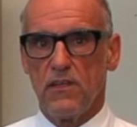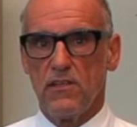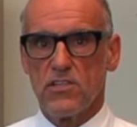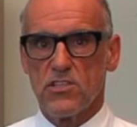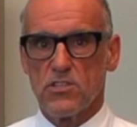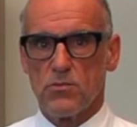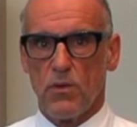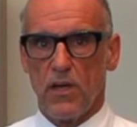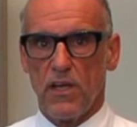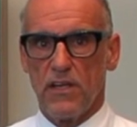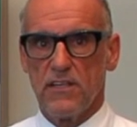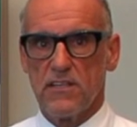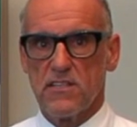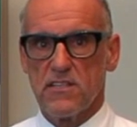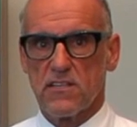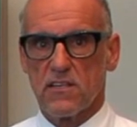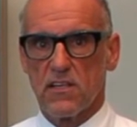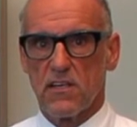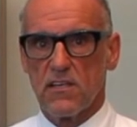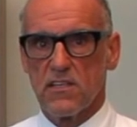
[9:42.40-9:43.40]

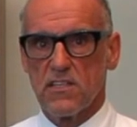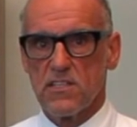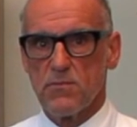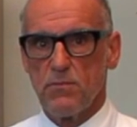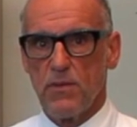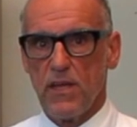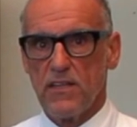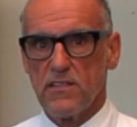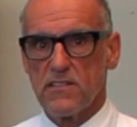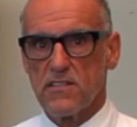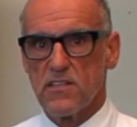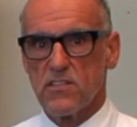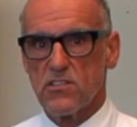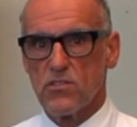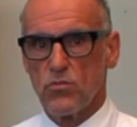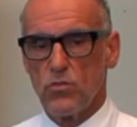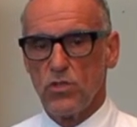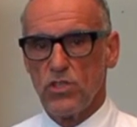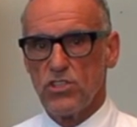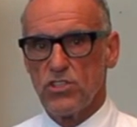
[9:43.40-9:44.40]
interspinous
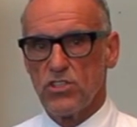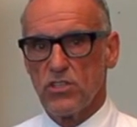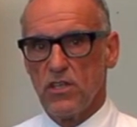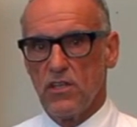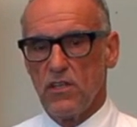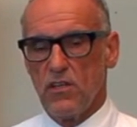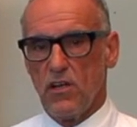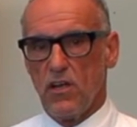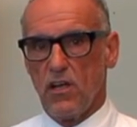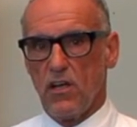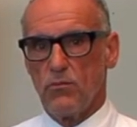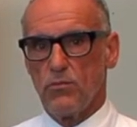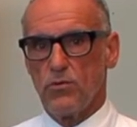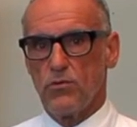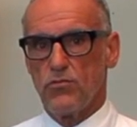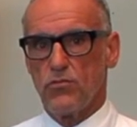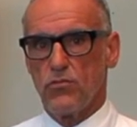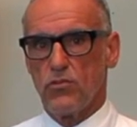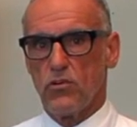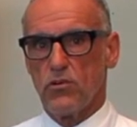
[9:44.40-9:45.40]
spacers which are
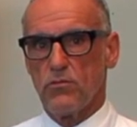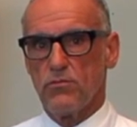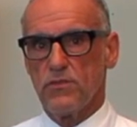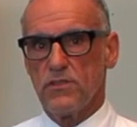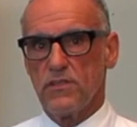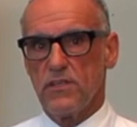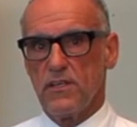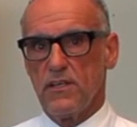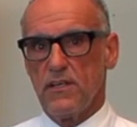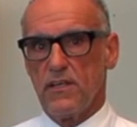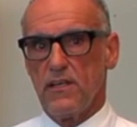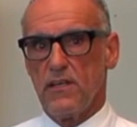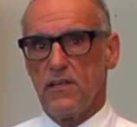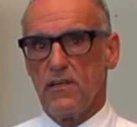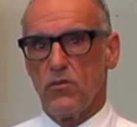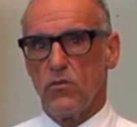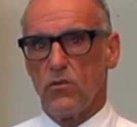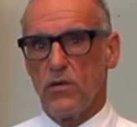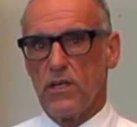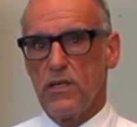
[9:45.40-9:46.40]
performed
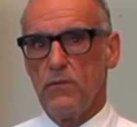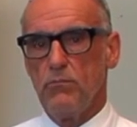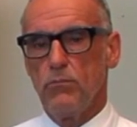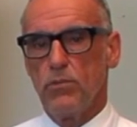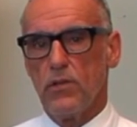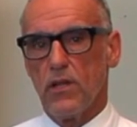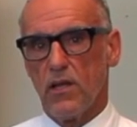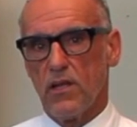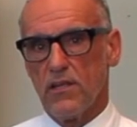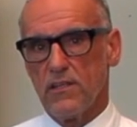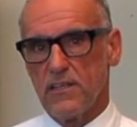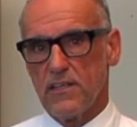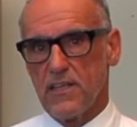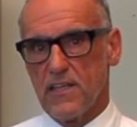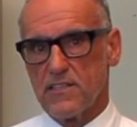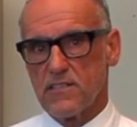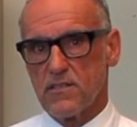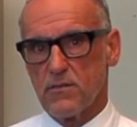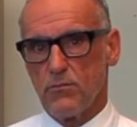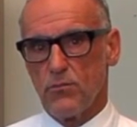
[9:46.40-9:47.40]
or implanted
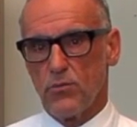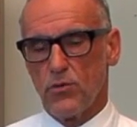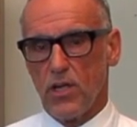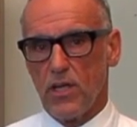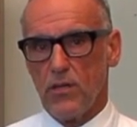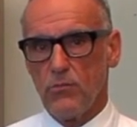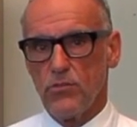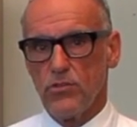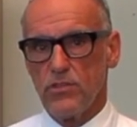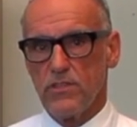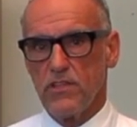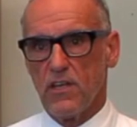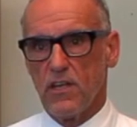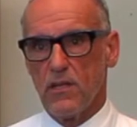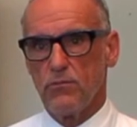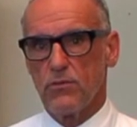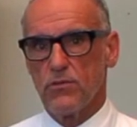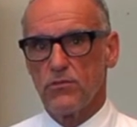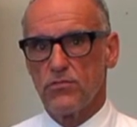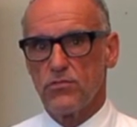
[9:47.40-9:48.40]
as a primary
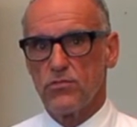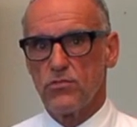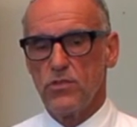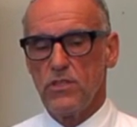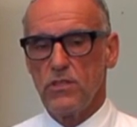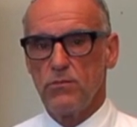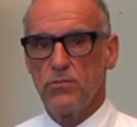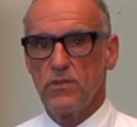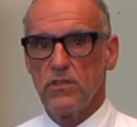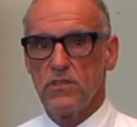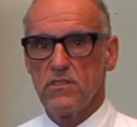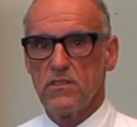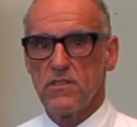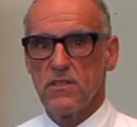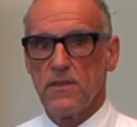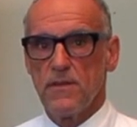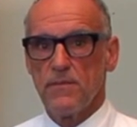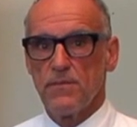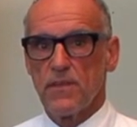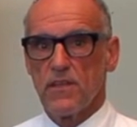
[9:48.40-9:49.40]
type of treatment
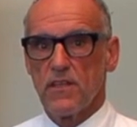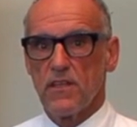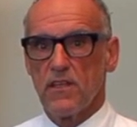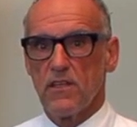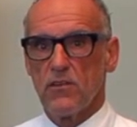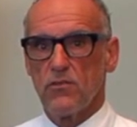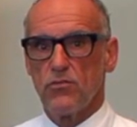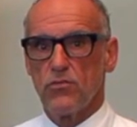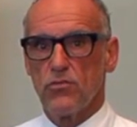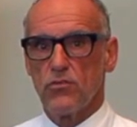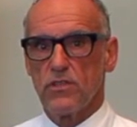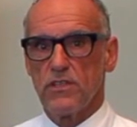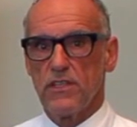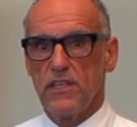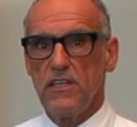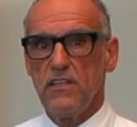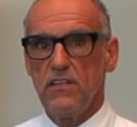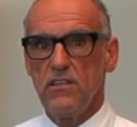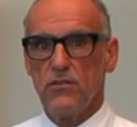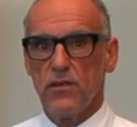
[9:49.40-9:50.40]
for an
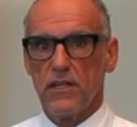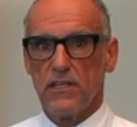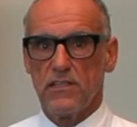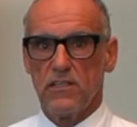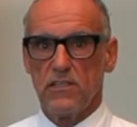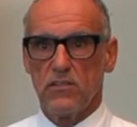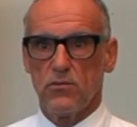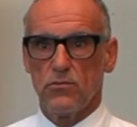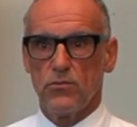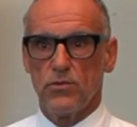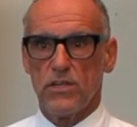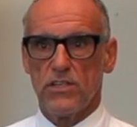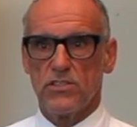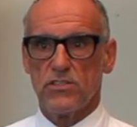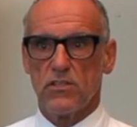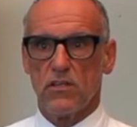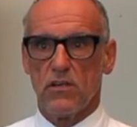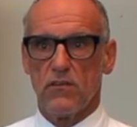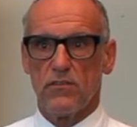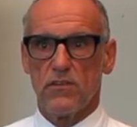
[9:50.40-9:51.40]
indirect
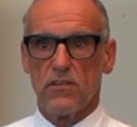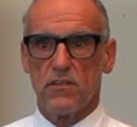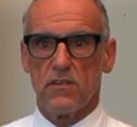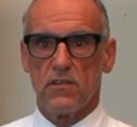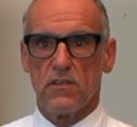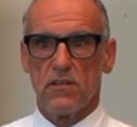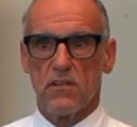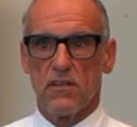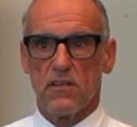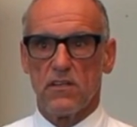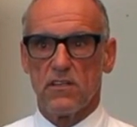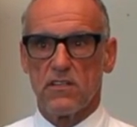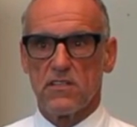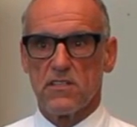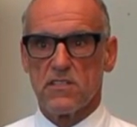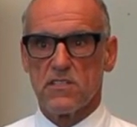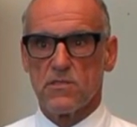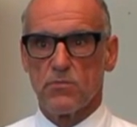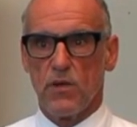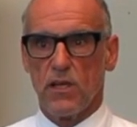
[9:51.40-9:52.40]
decompression of the
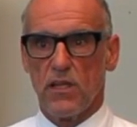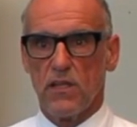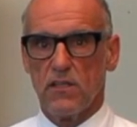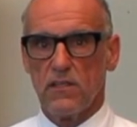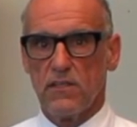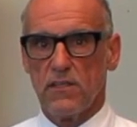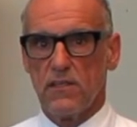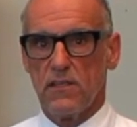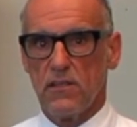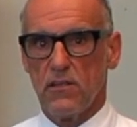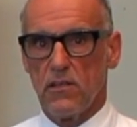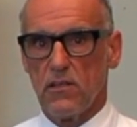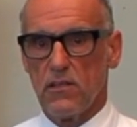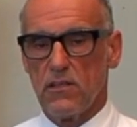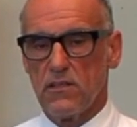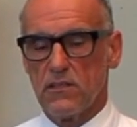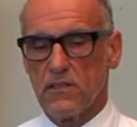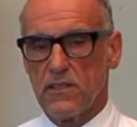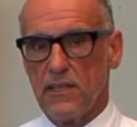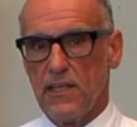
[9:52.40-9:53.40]
spinal
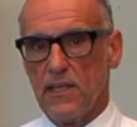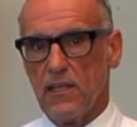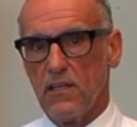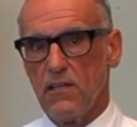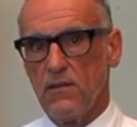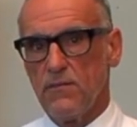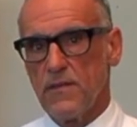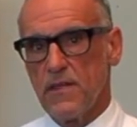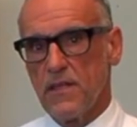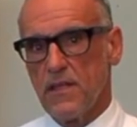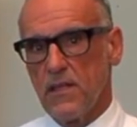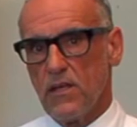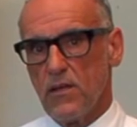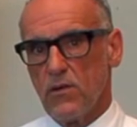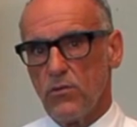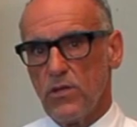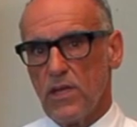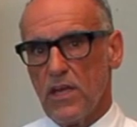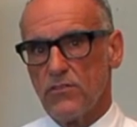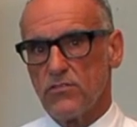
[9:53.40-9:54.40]
canal,
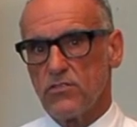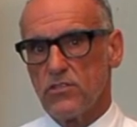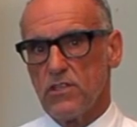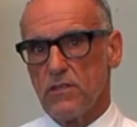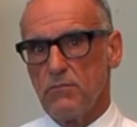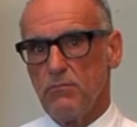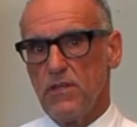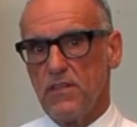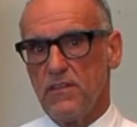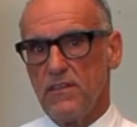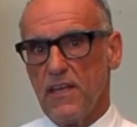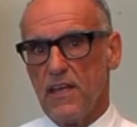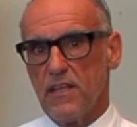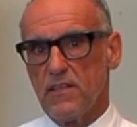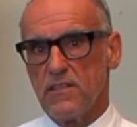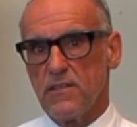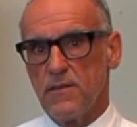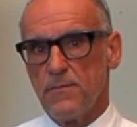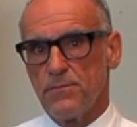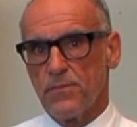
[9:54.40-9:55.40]
we have to admit
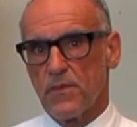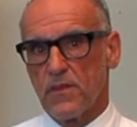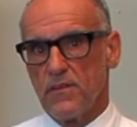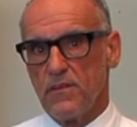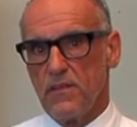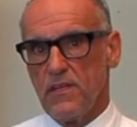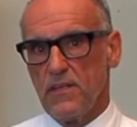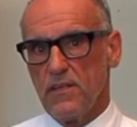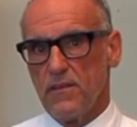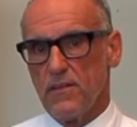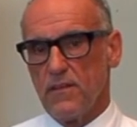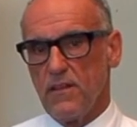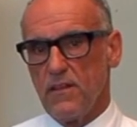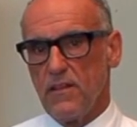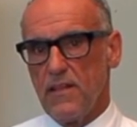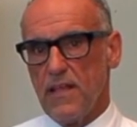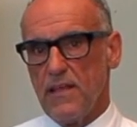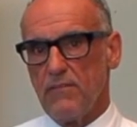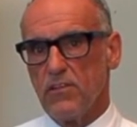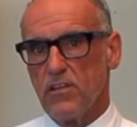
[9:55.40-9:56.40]
that the
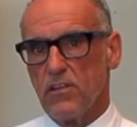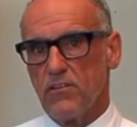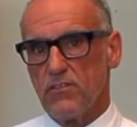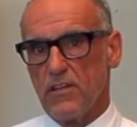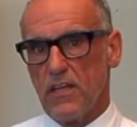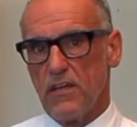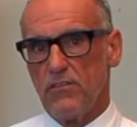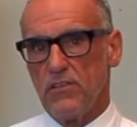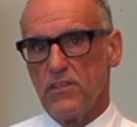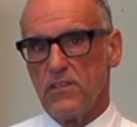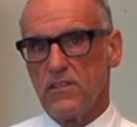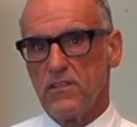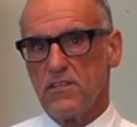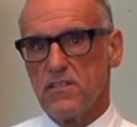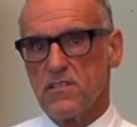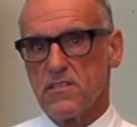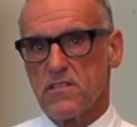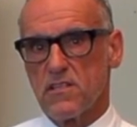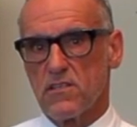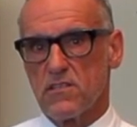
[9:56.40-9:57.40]
level of
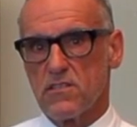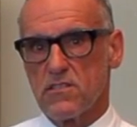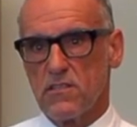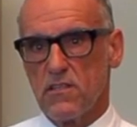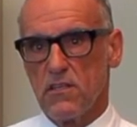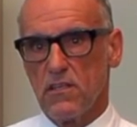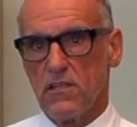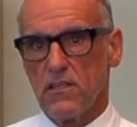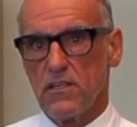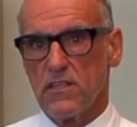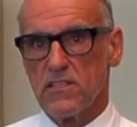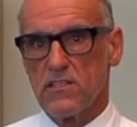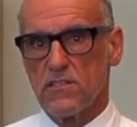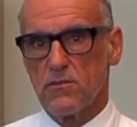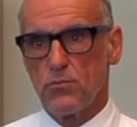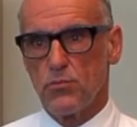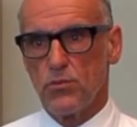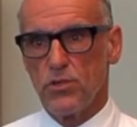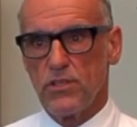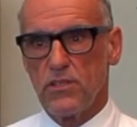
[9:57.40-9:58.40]
evidence still
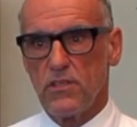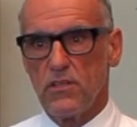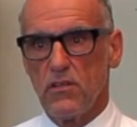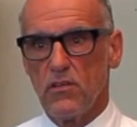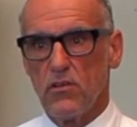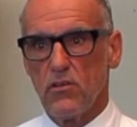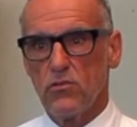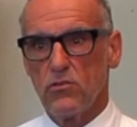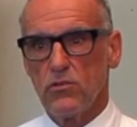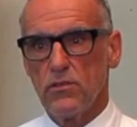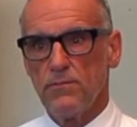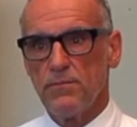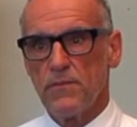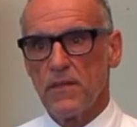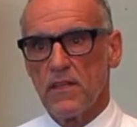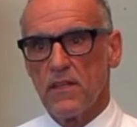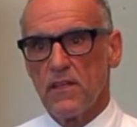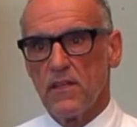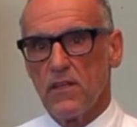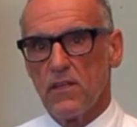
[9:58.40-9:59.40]
is pretty low.
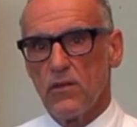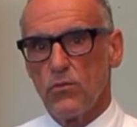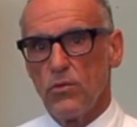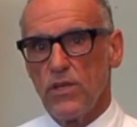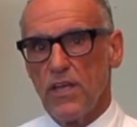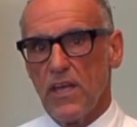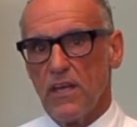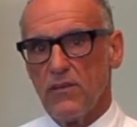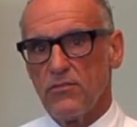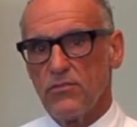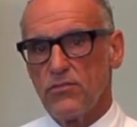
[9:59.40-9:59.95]
We